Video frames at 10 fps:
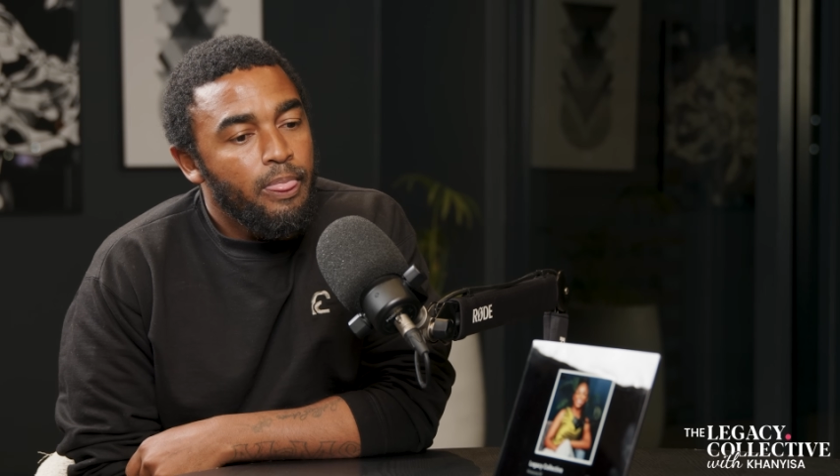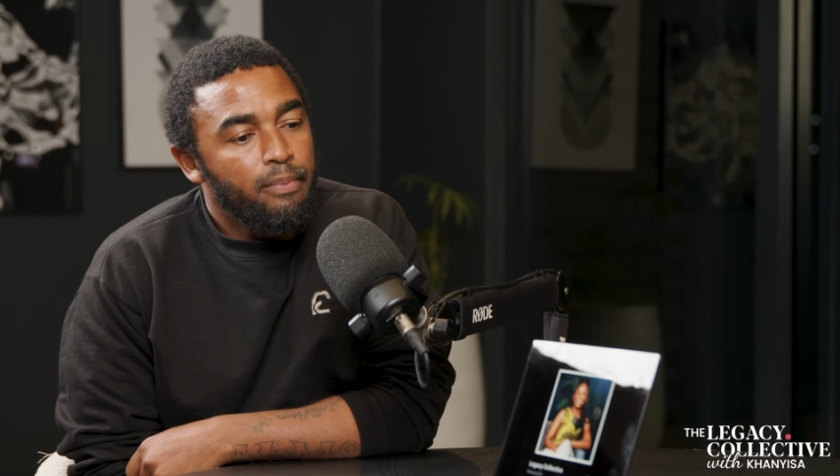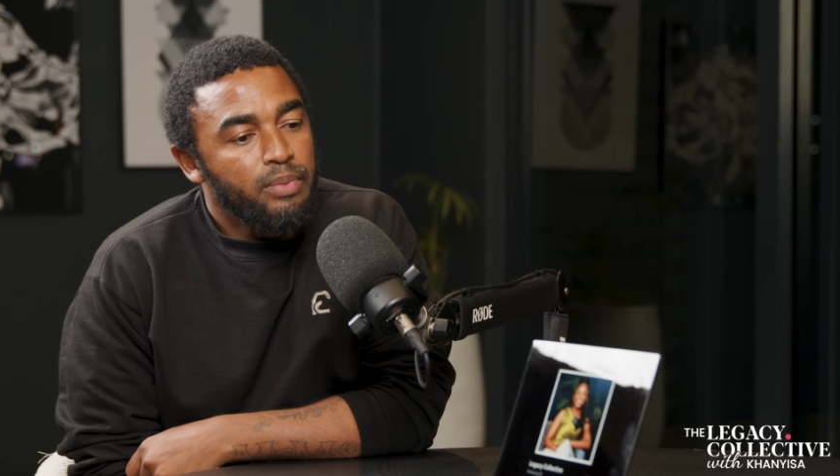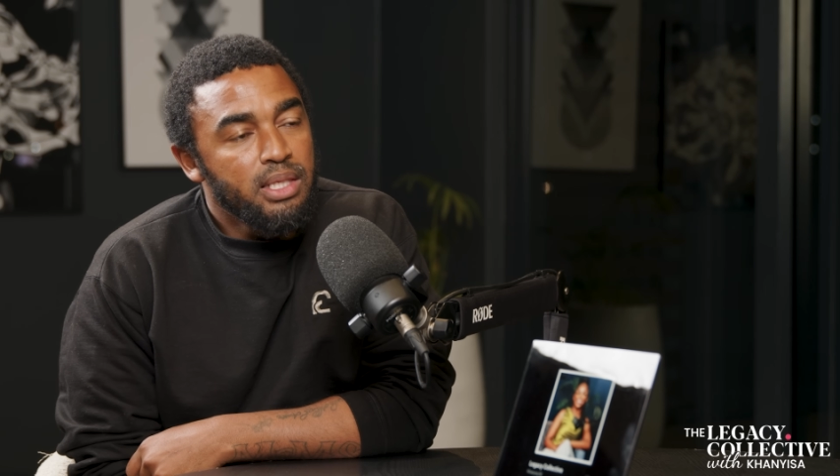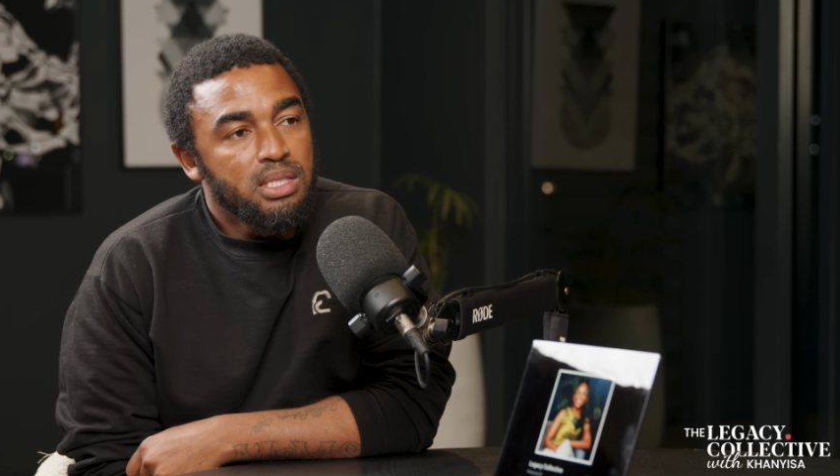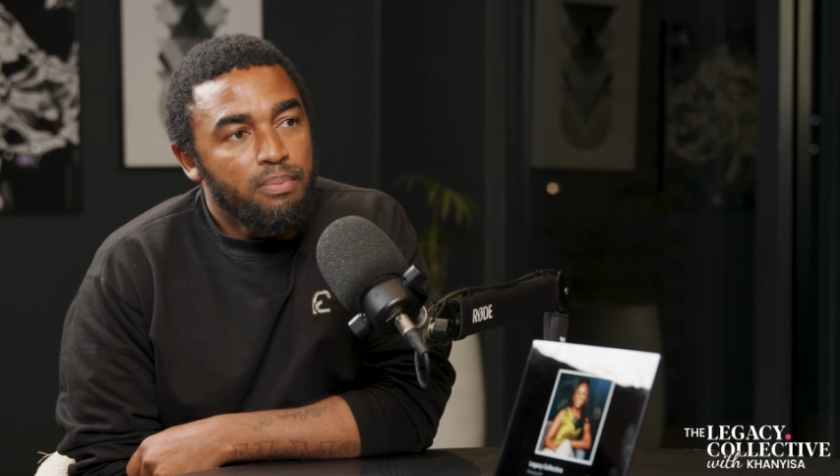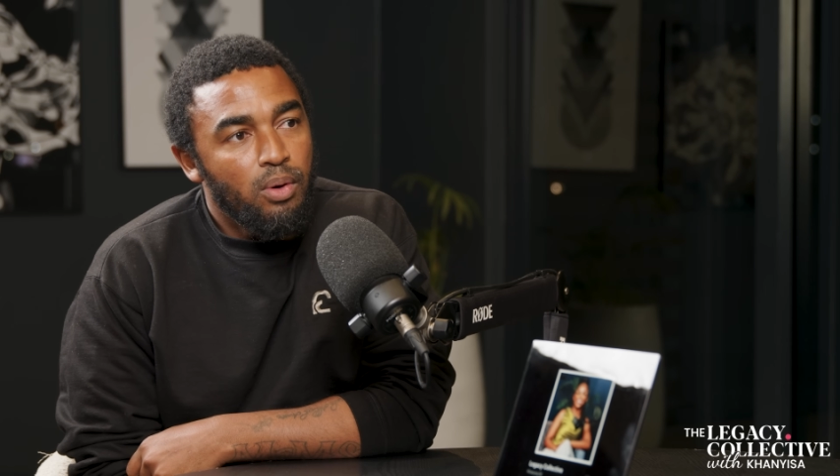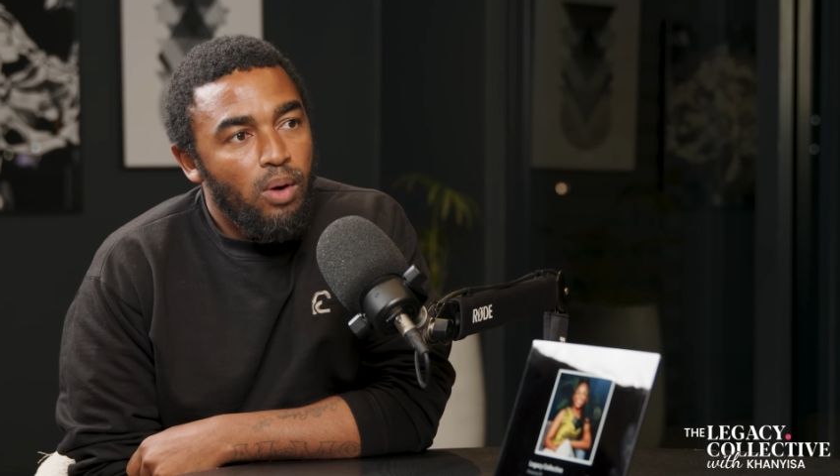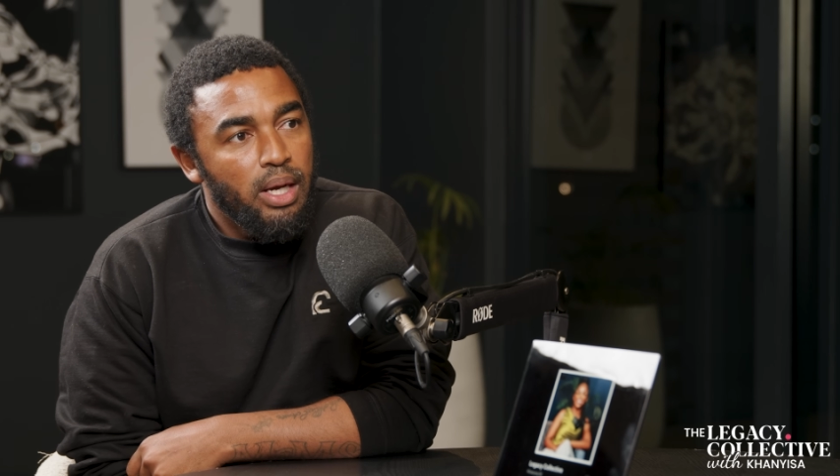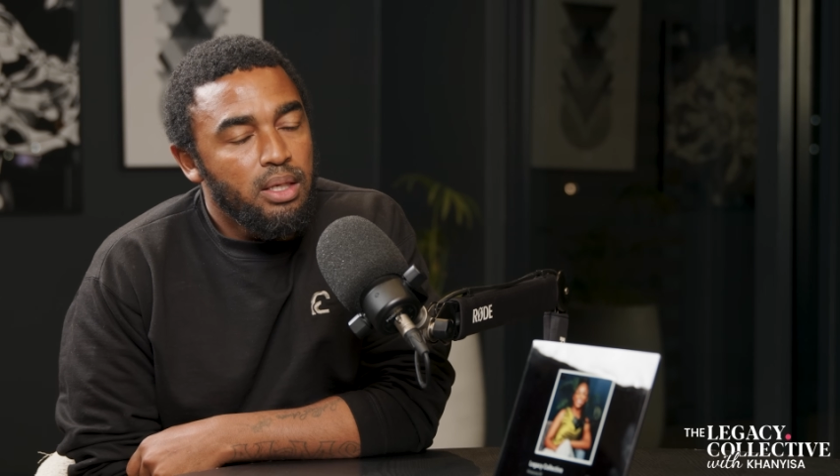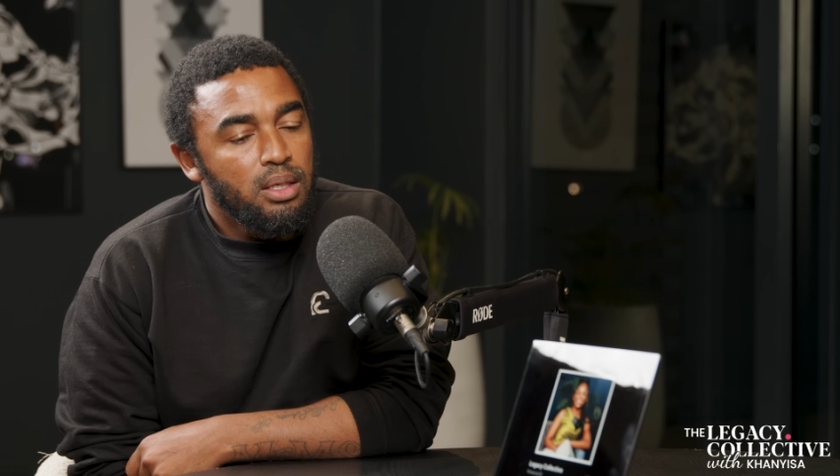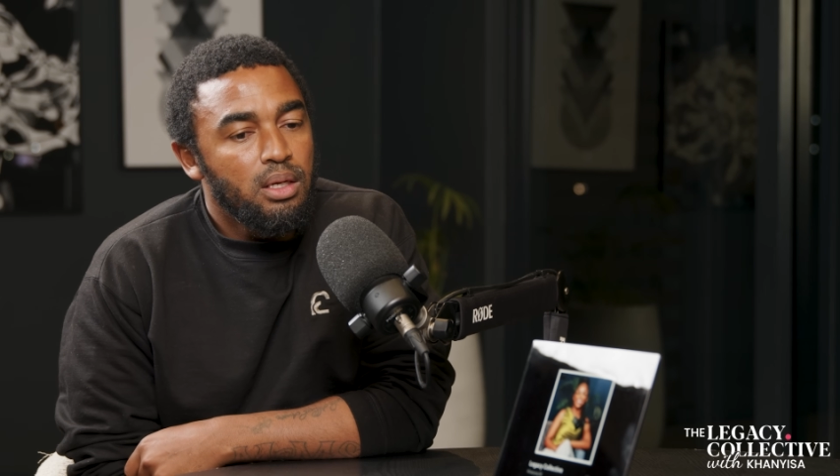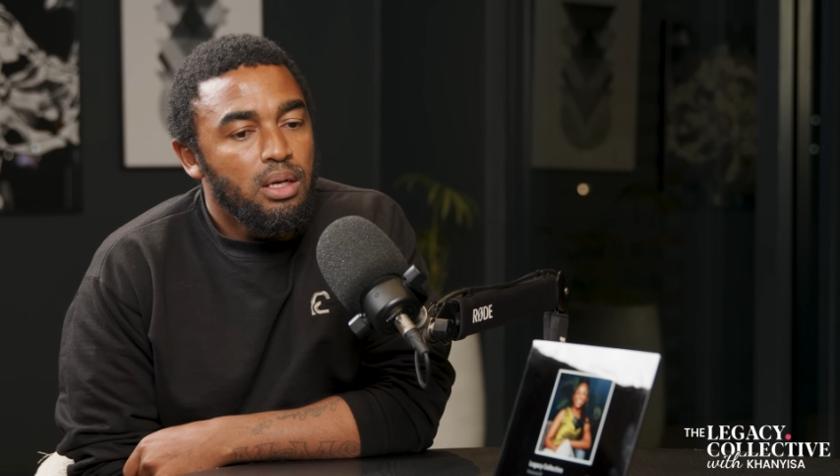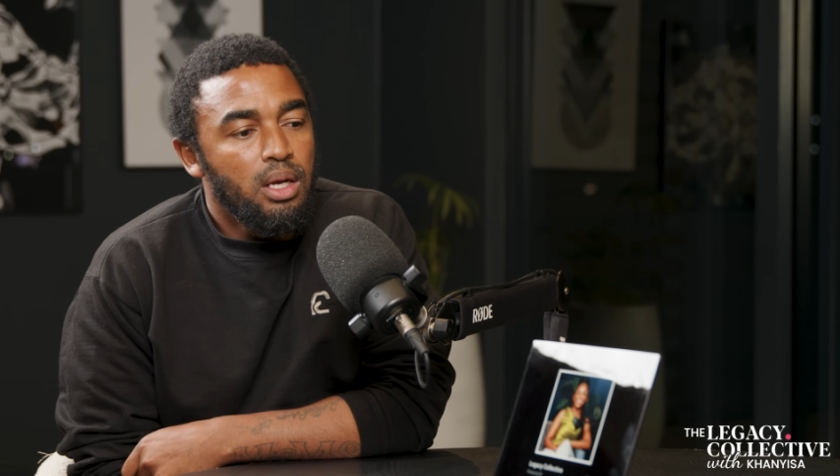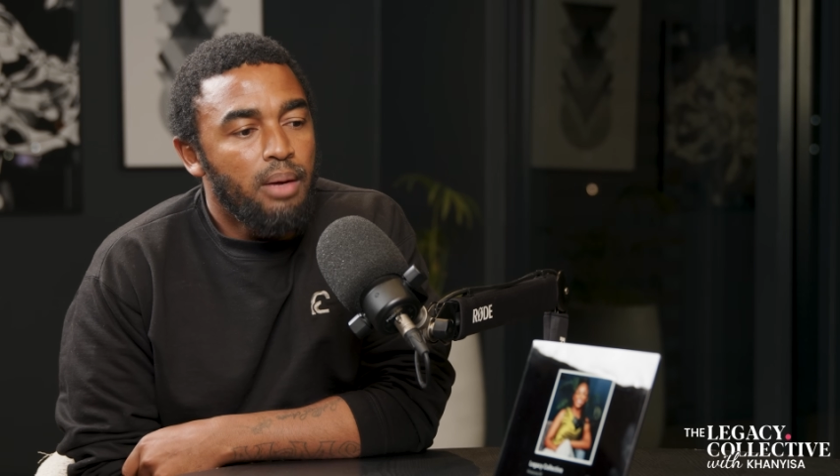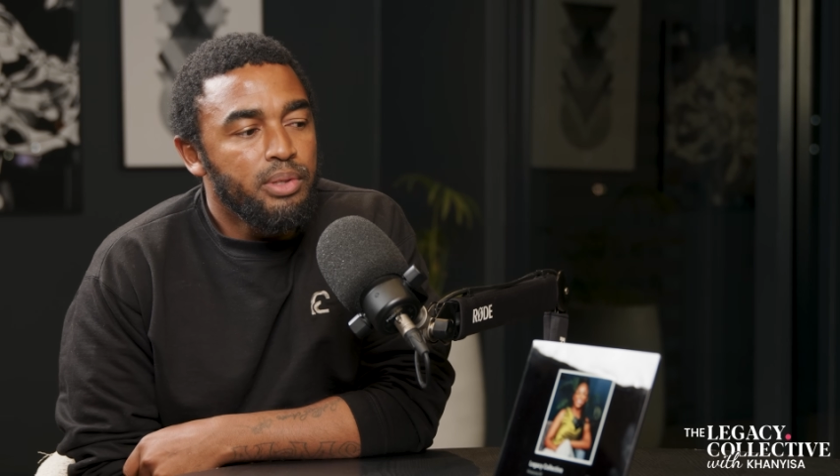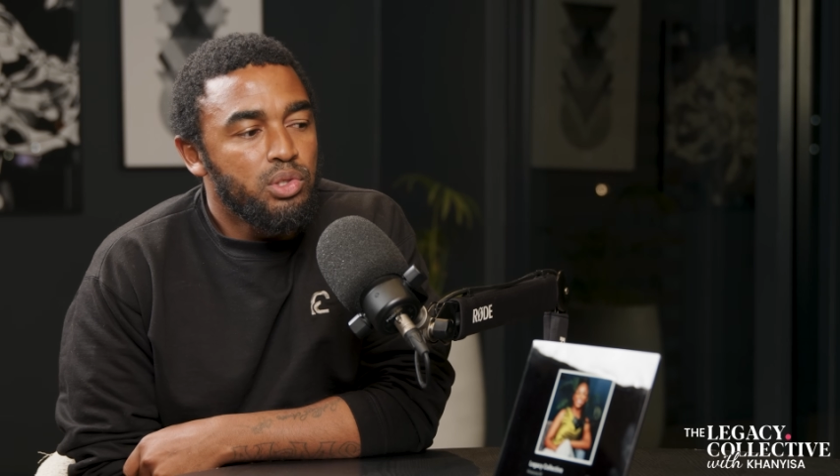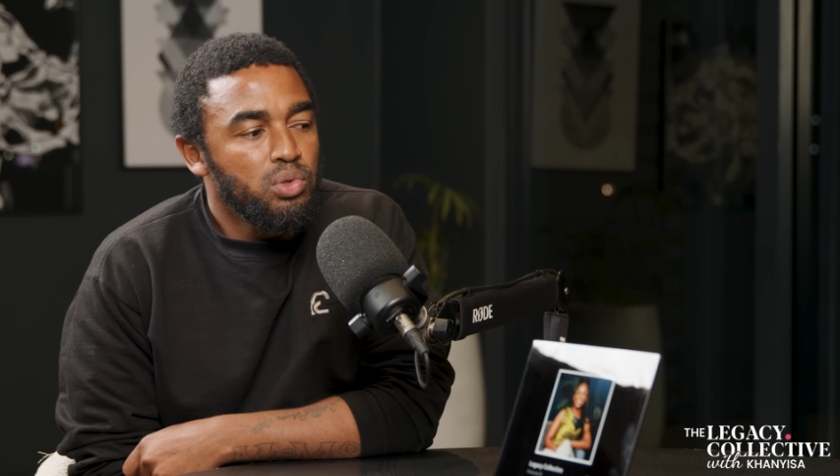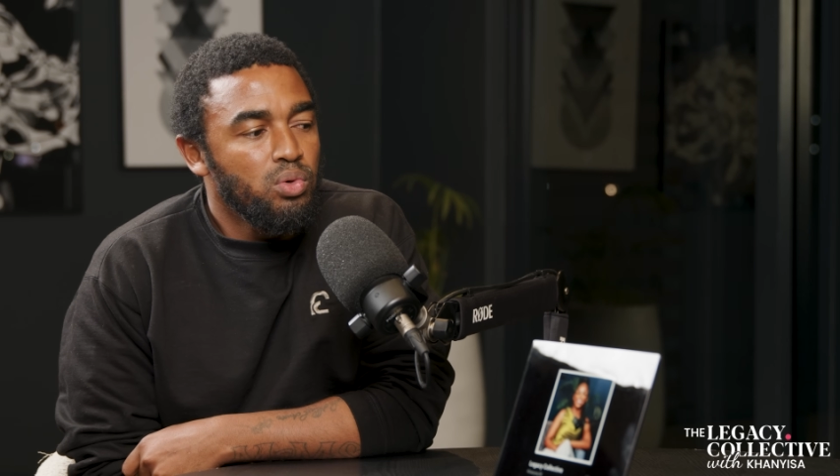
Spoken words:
That's number one. Number two,